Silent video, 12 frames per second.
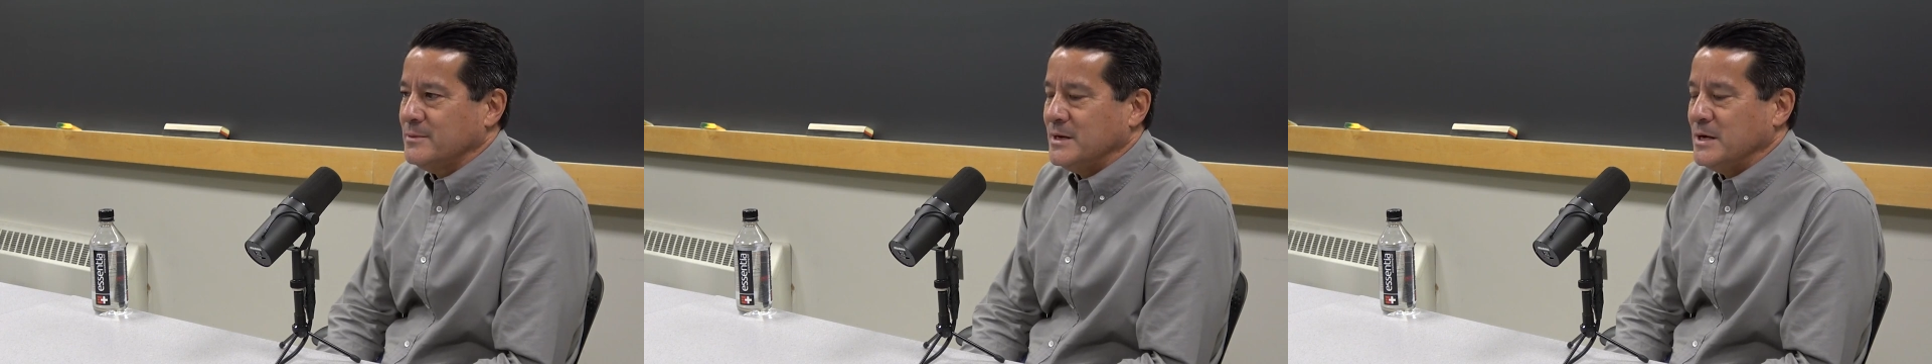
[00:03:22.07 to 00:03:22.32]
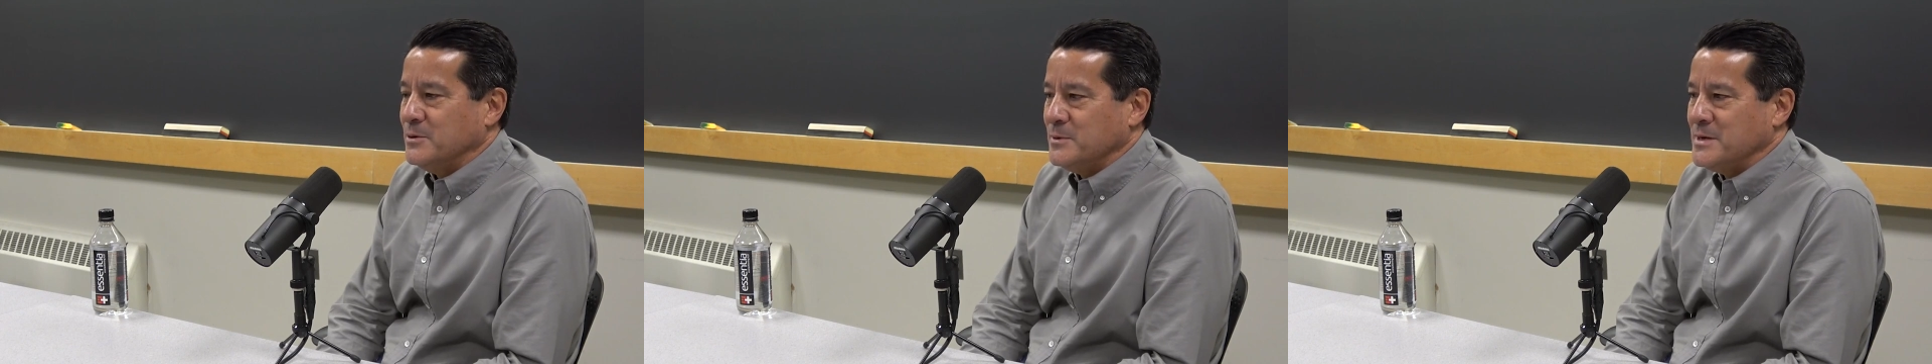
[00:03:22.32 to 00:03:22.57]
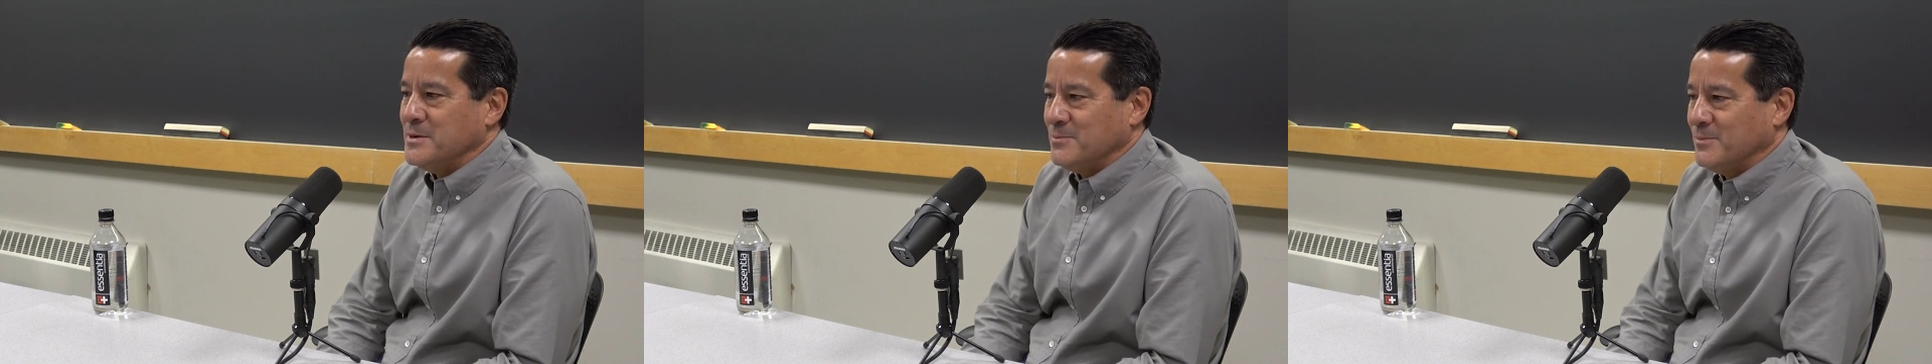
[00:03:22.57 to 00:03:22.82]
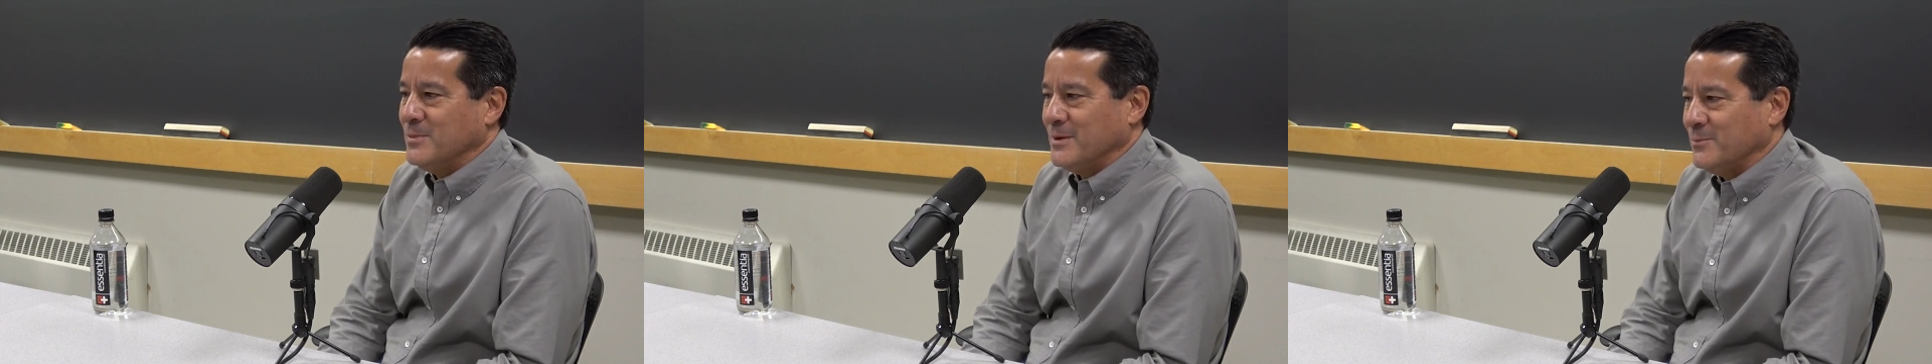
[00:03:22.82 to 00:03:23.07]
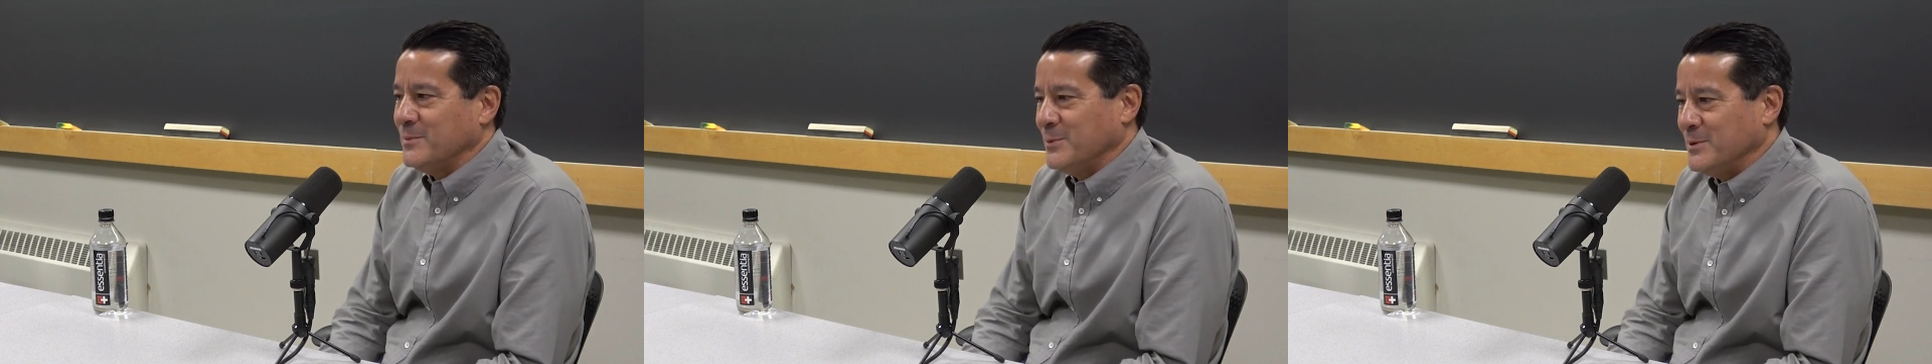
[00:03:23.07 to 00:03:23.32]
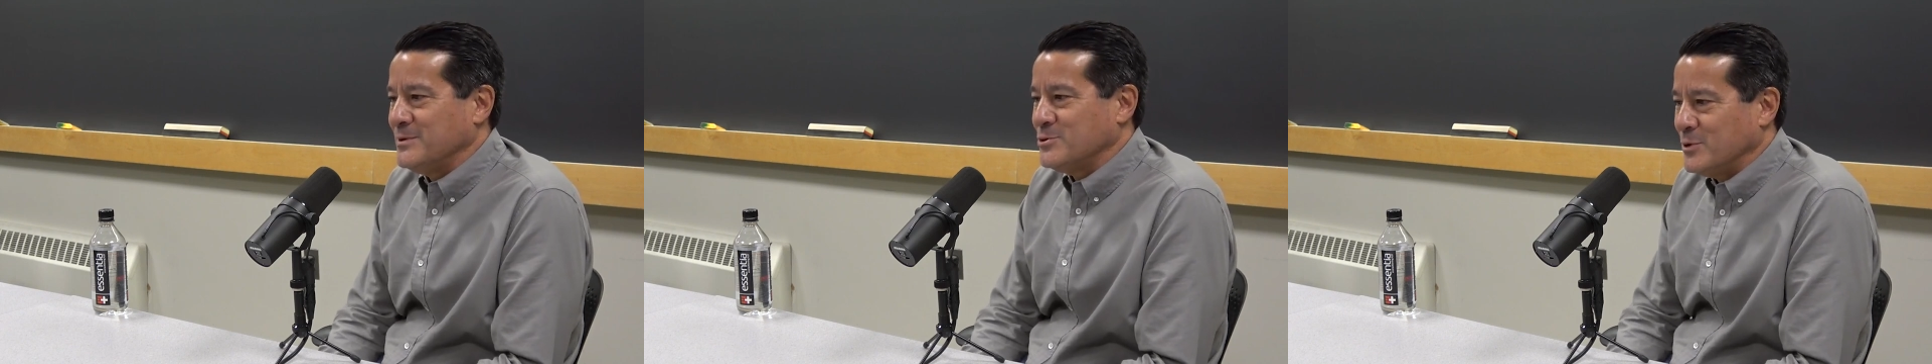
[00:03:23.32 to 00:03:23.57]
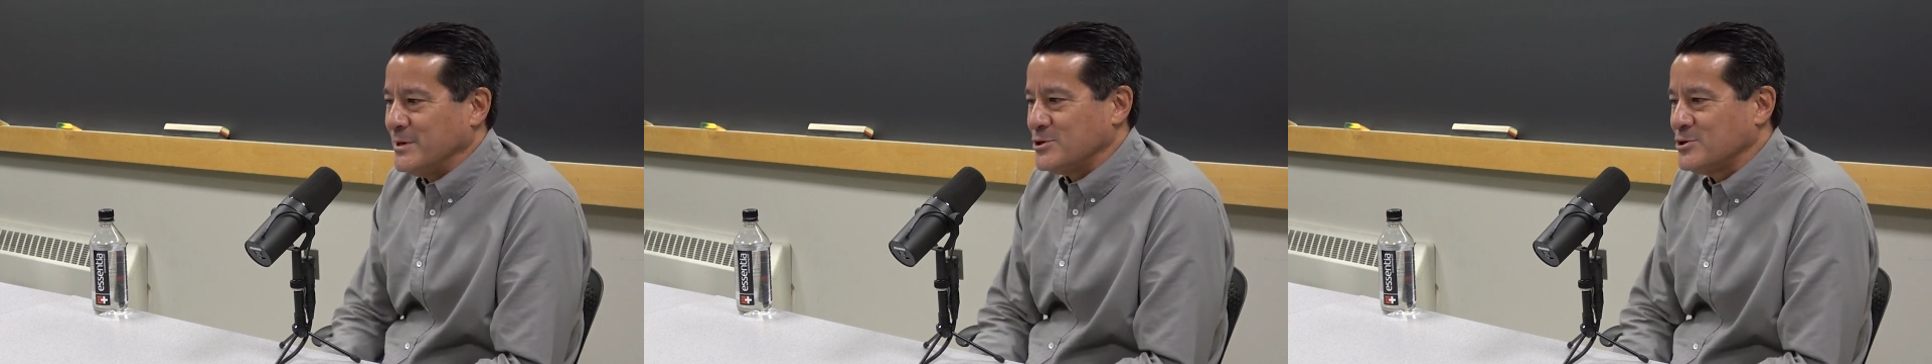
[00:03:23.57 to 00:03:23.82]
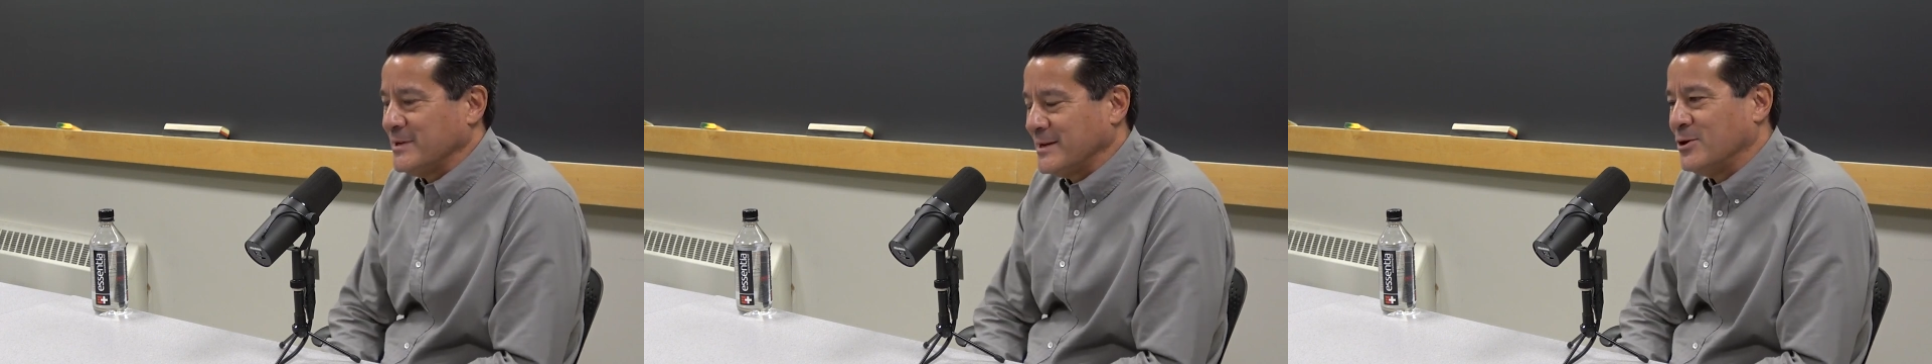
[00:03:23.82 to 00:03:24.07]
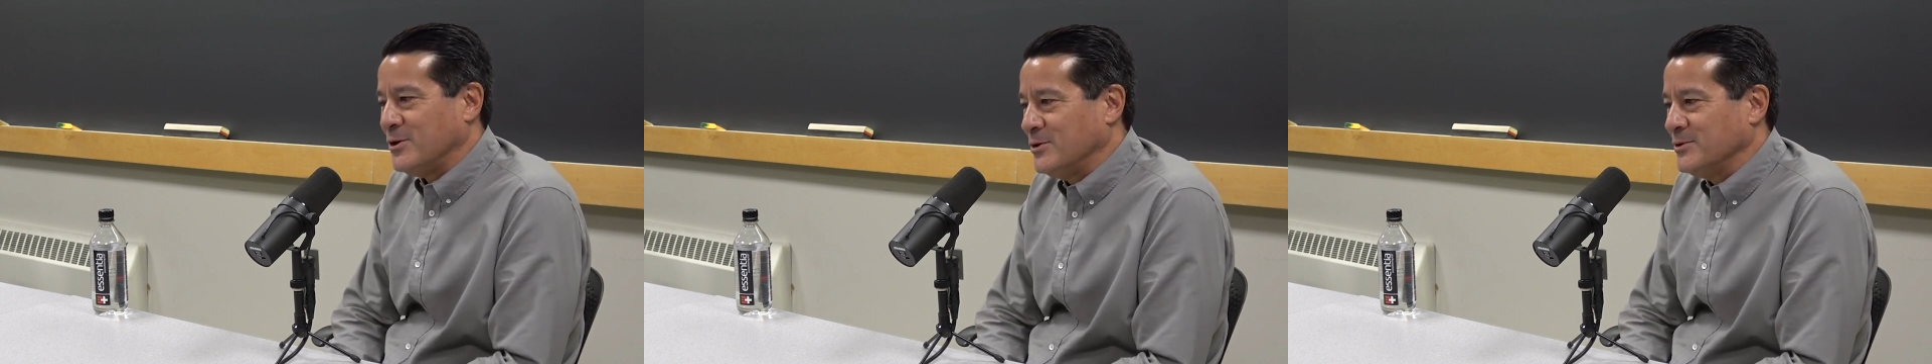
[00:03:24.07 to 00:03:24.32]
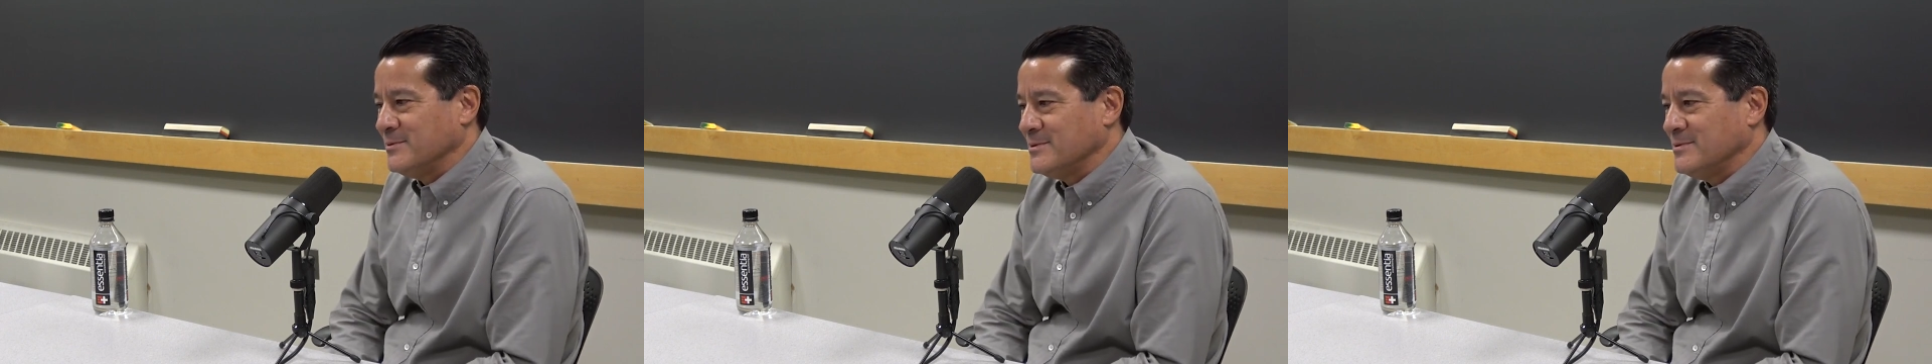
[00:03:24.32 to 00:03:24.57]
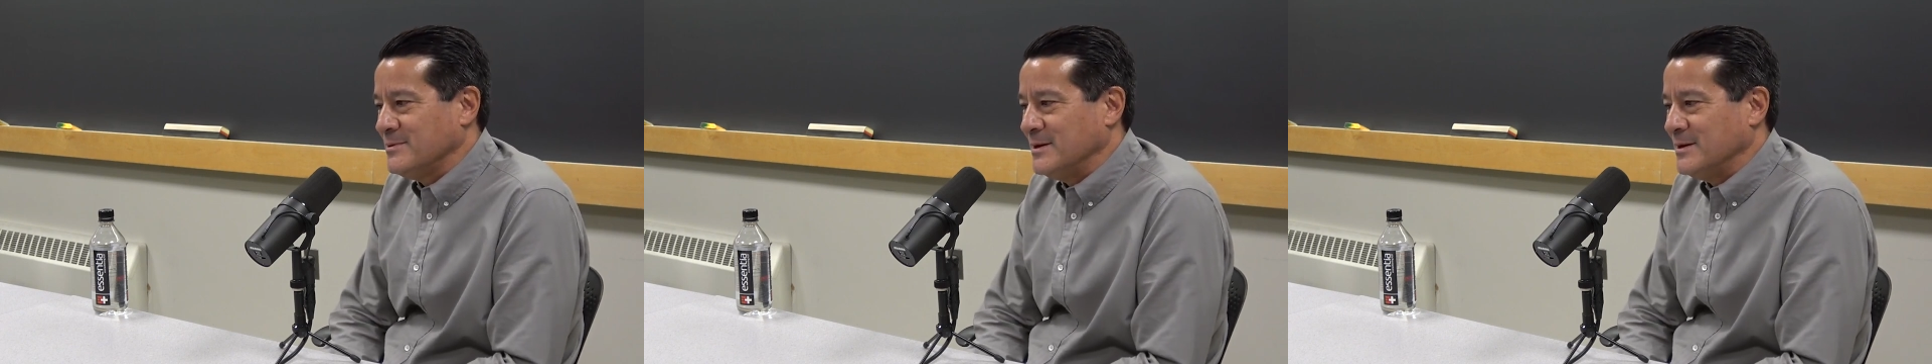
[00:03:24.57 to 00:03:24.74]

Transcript: you know, in what we would traditionally call,